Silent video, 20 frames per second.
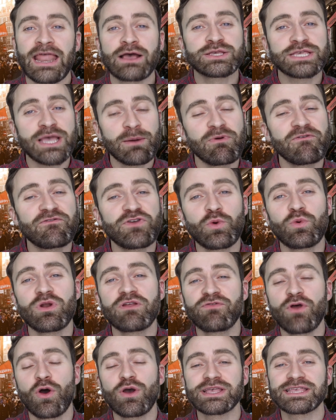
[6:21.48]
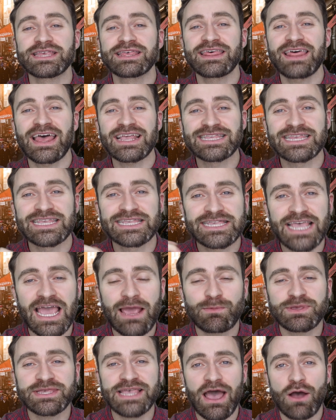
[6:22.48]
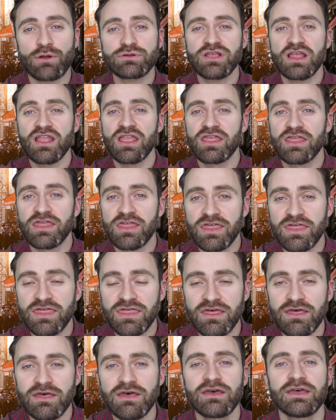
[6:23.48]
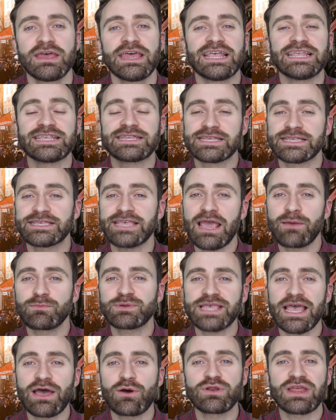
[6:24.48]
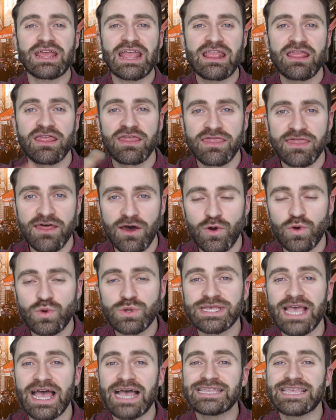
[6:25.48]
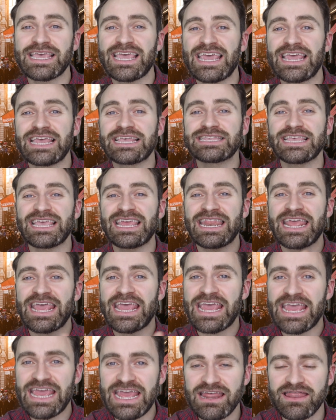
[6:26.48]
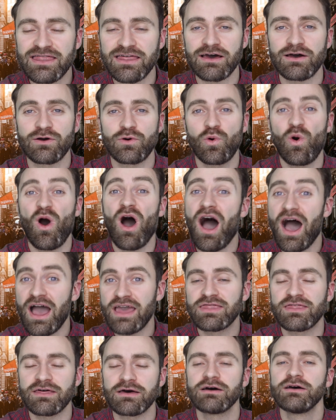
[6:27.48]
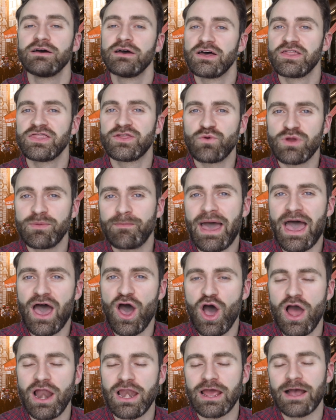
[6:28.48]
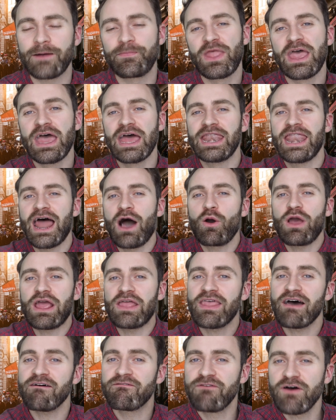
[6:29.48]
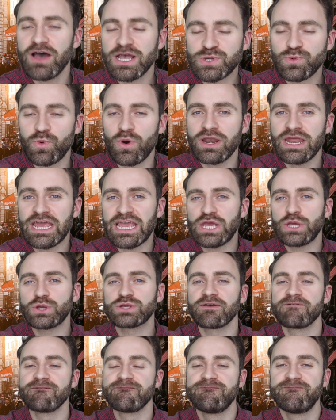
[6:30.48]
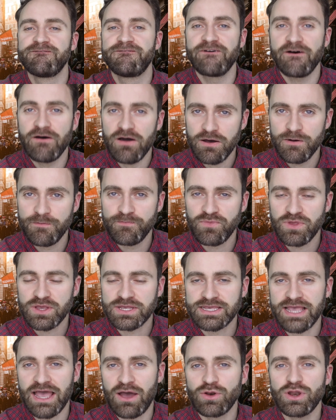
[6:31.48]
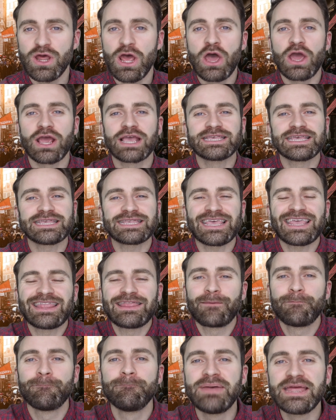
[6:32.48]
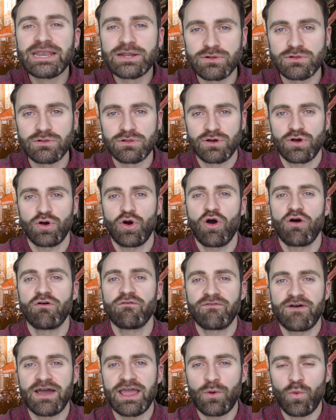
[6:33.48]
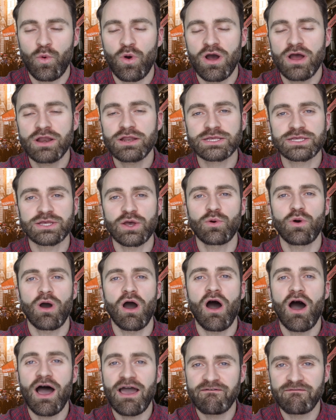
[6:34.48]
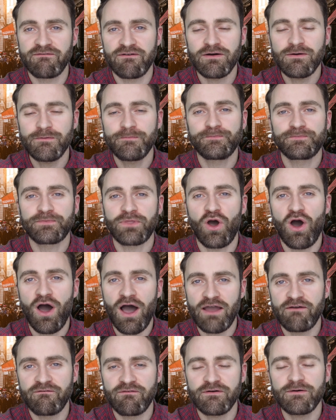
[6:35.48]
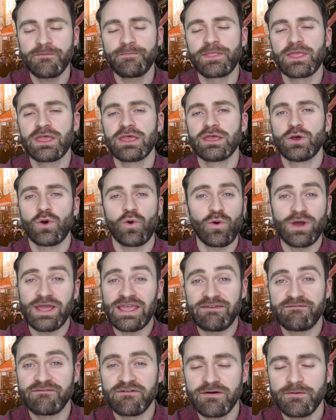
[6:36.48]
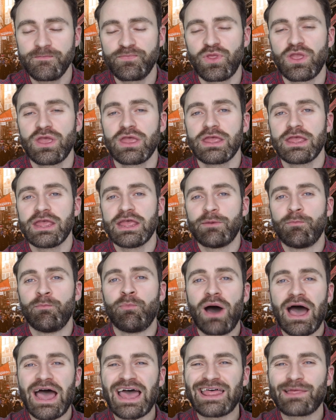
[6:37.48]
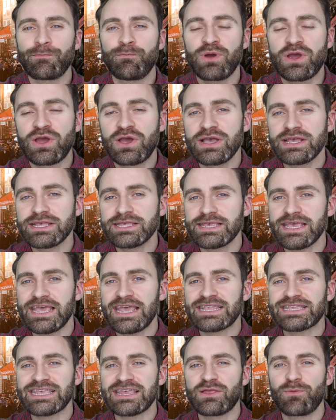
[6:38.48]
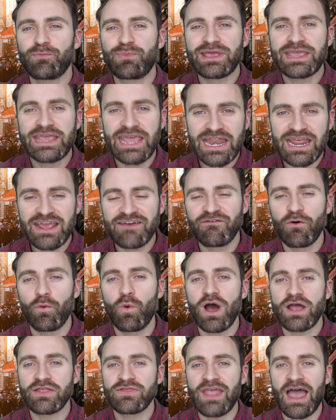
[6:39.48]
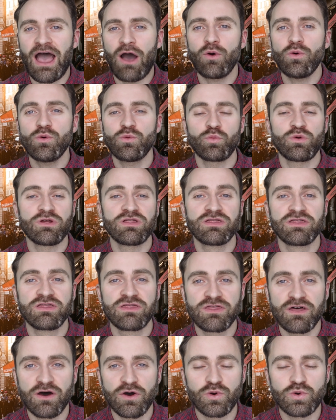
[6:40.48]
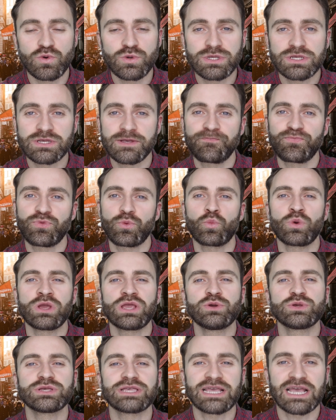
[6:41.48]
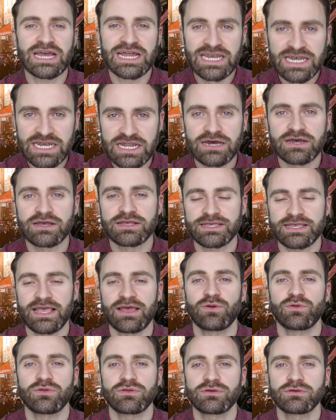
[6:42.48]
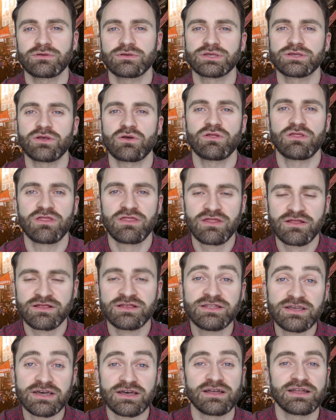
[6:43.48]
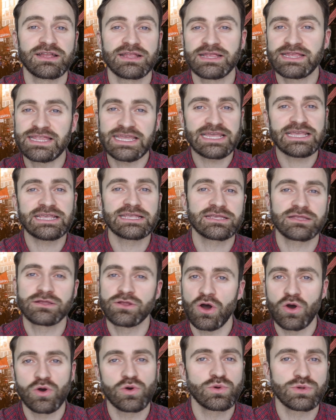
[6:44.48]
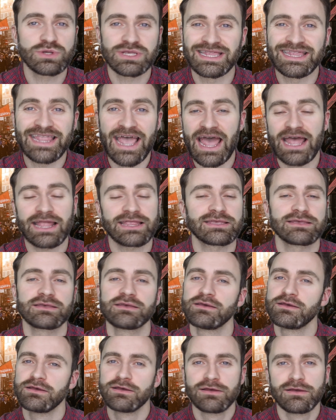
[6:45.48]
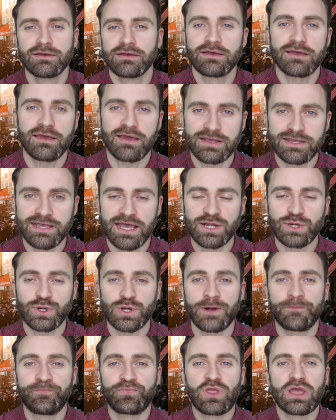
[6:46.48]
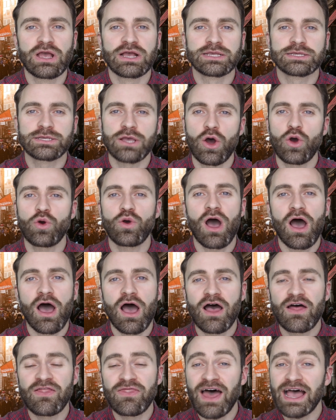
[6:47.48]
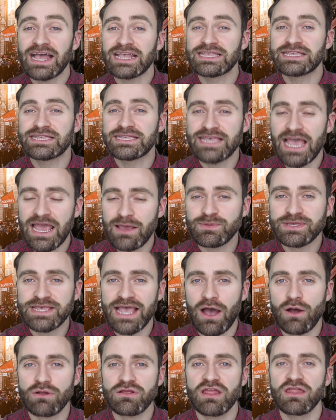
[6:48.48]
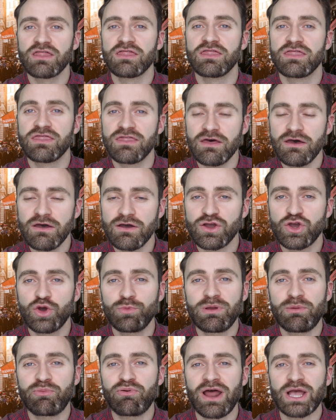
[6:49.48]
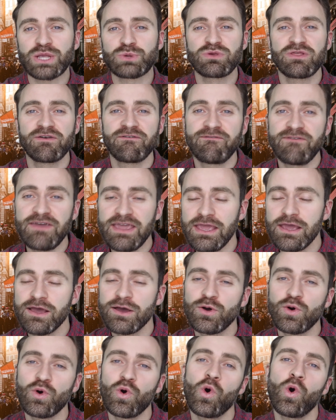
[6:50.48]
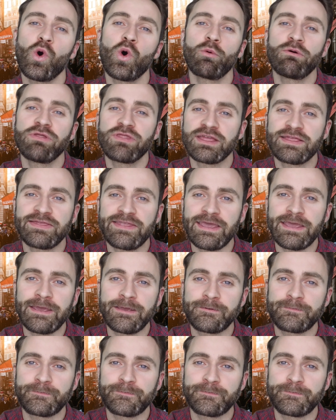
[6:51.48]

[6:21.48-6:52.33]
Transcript: Now, some of you will have noticed that that's the same sound, th, is the same sound in those as it is in either or either that we met earlier. Now, in that first one, he used a v sound because it's in the middle of a word, so either, either, or either. But because it's at the beginning of a word now, with those, we're using a d sound, so d, these, those, that, et cetera. So uh, that same sound, the, could be pronounced with a v or with a d.